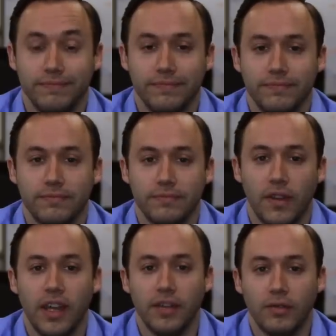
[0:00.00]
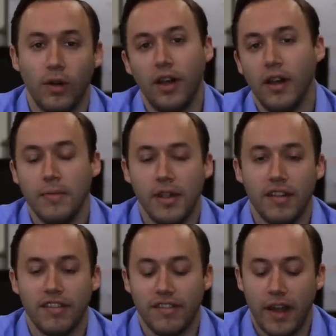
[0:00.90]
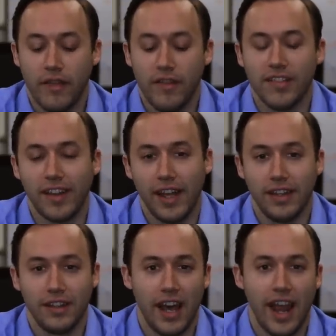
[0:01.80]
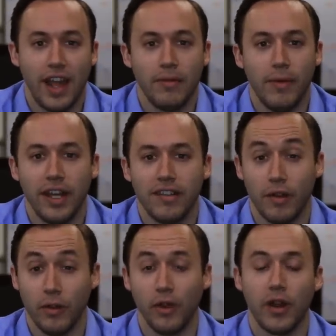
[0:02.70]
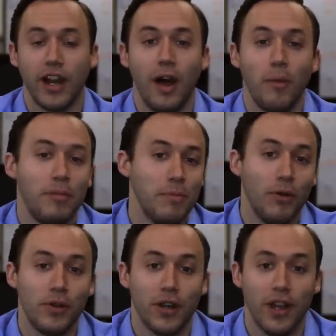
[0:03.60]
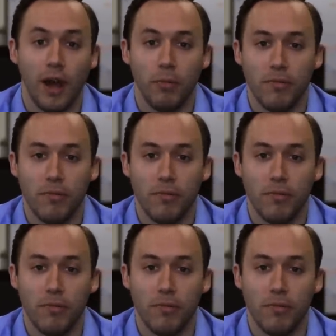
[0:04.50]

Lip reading: Mm-hmm. Yeah, well, I mean, it's a sacrifice I kind of had to make, because I really wanted to help people who couldn't help